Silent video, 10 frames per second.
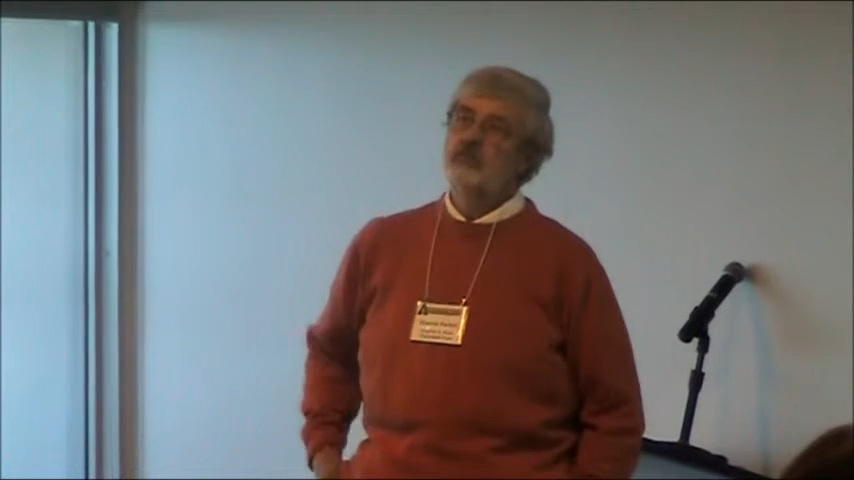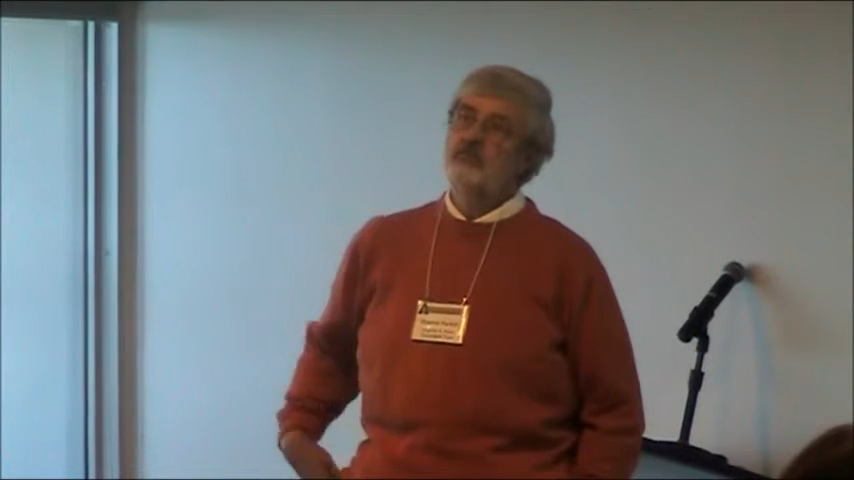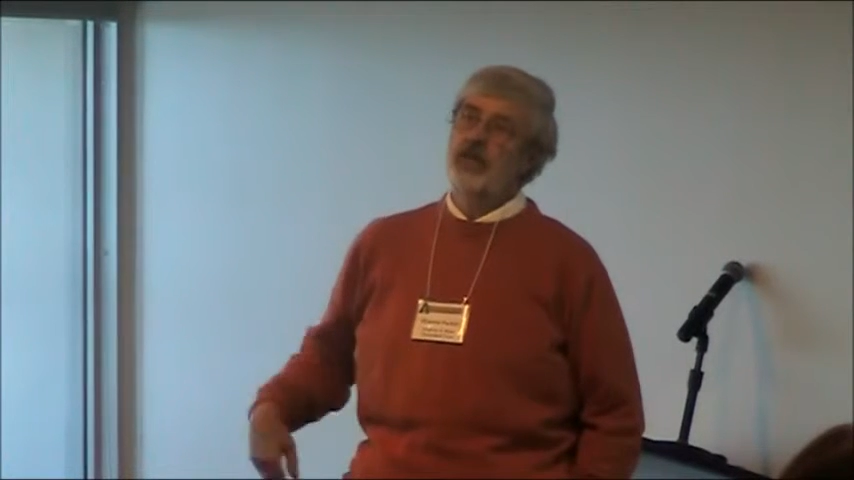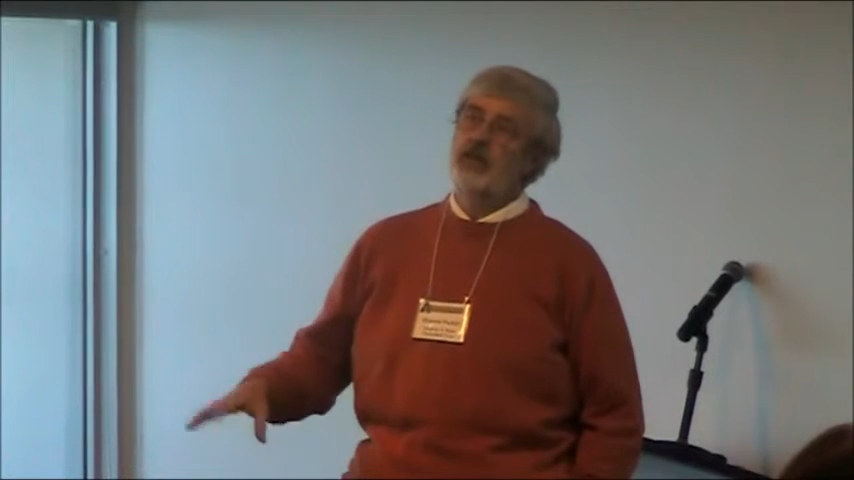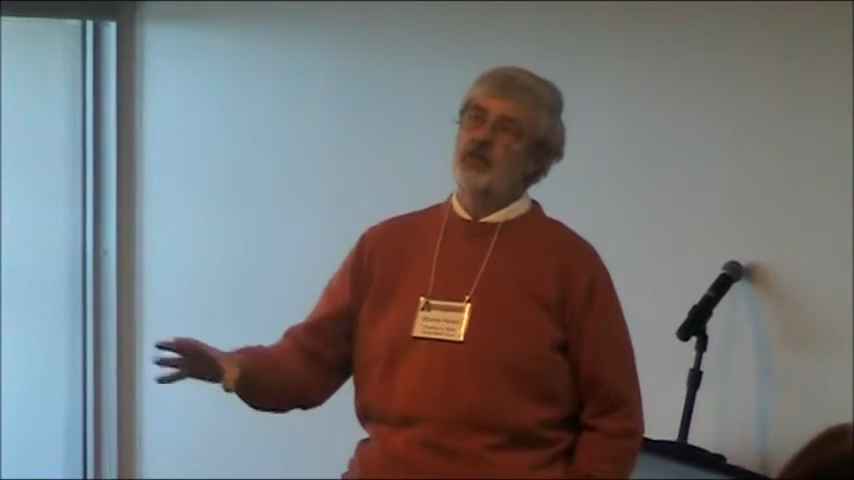
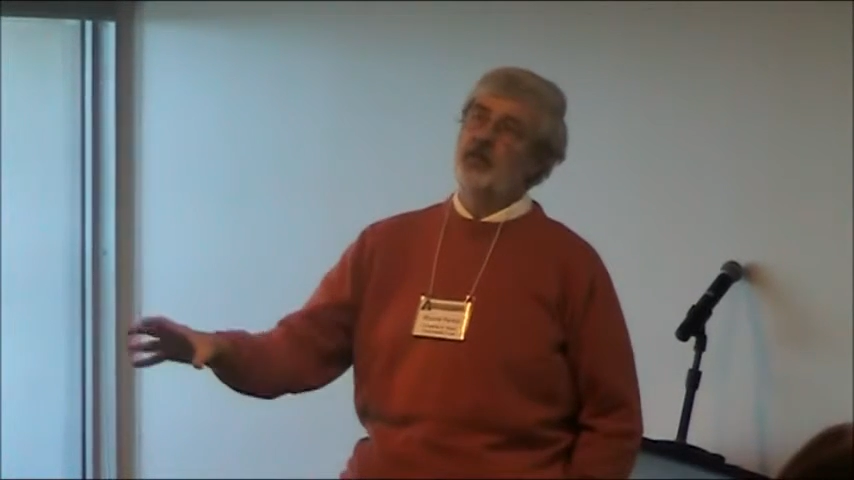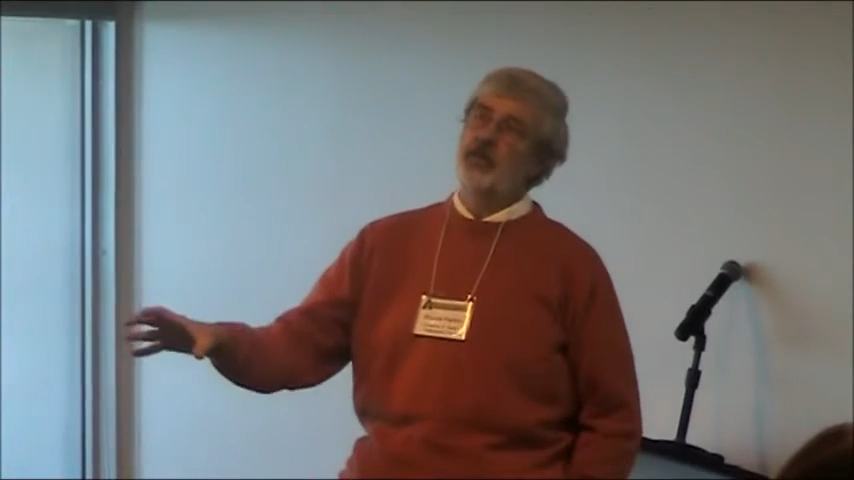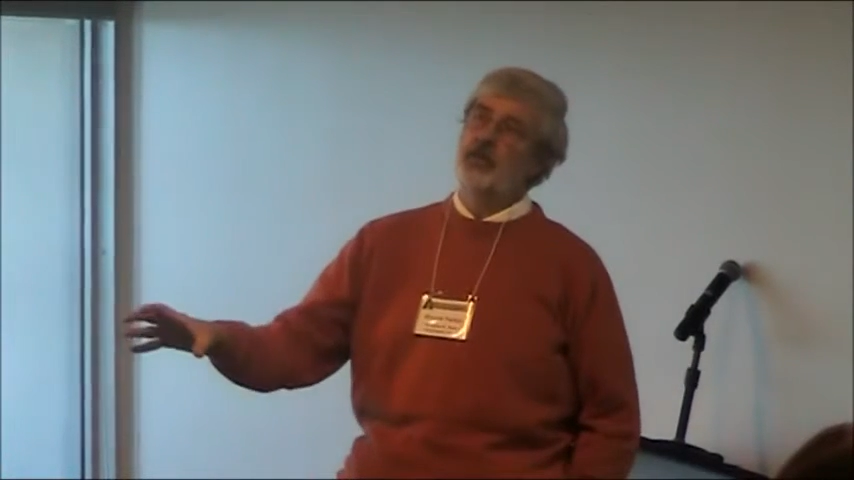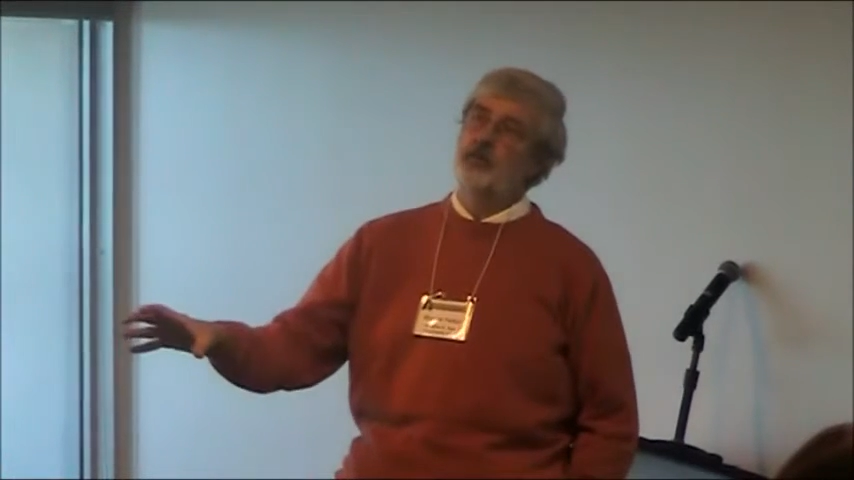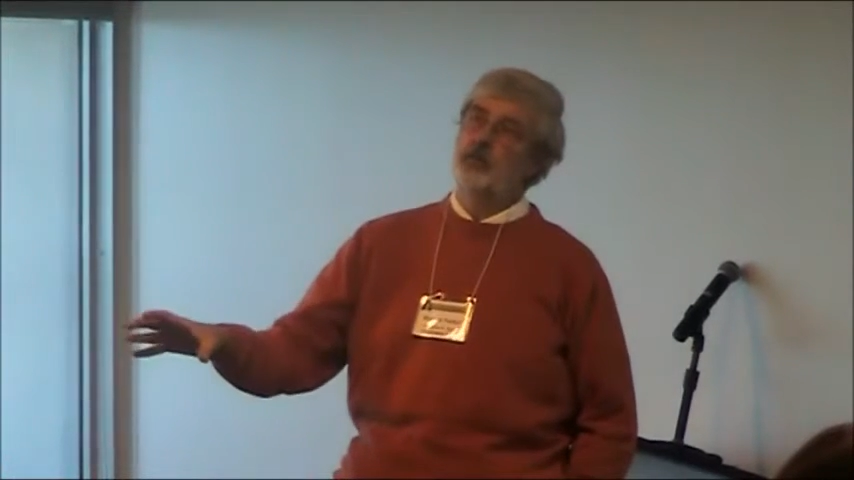
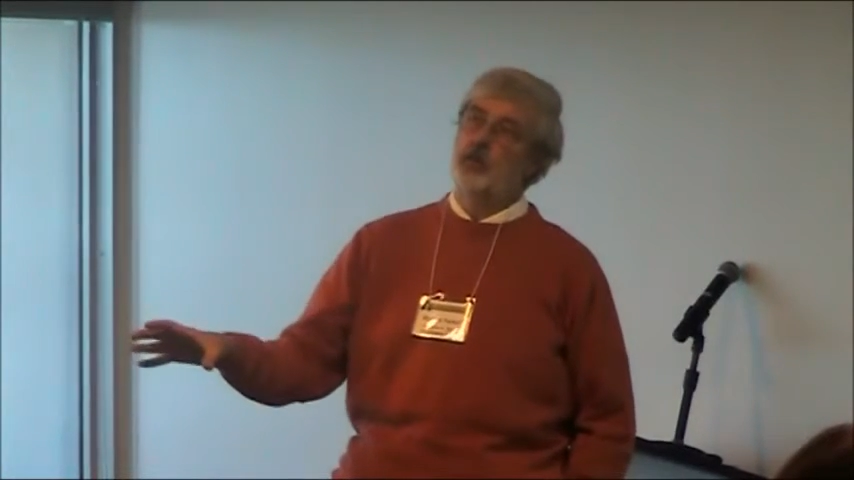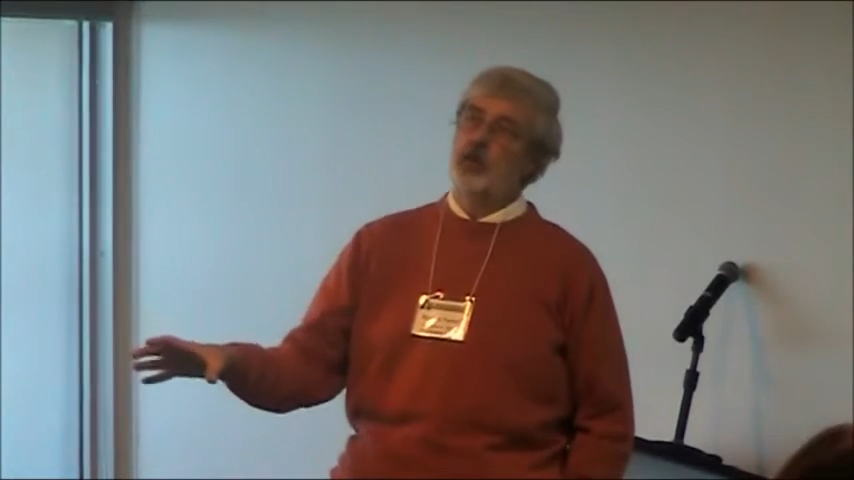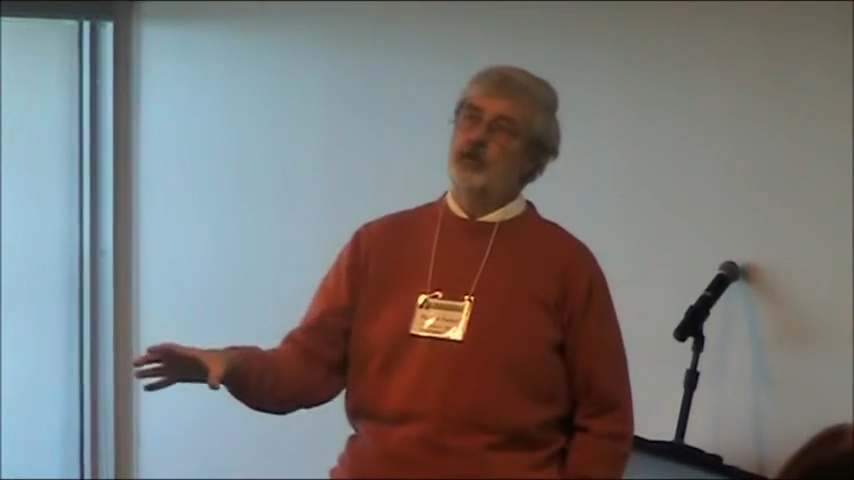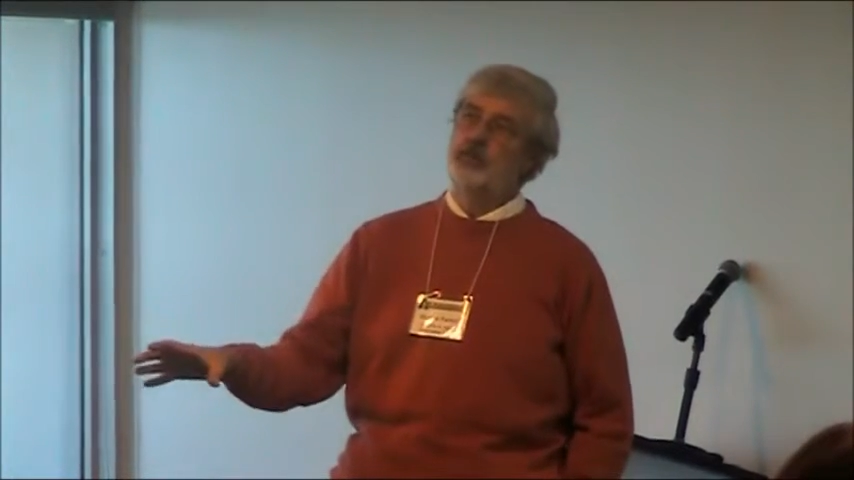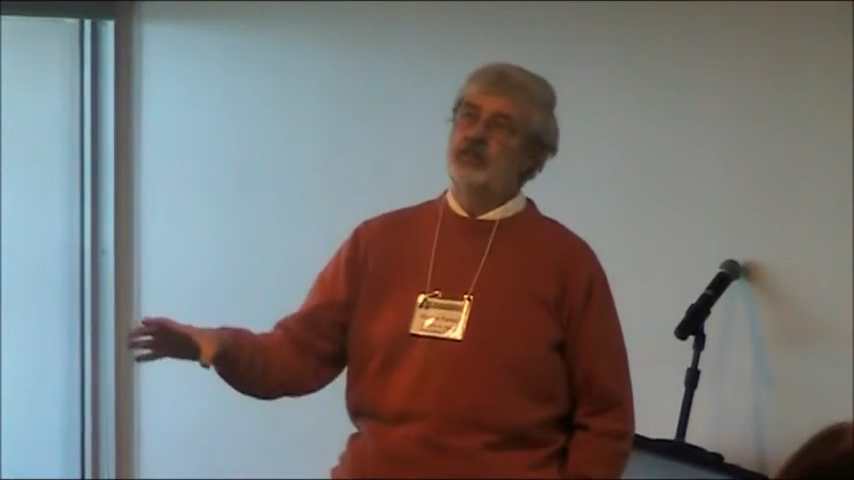everything from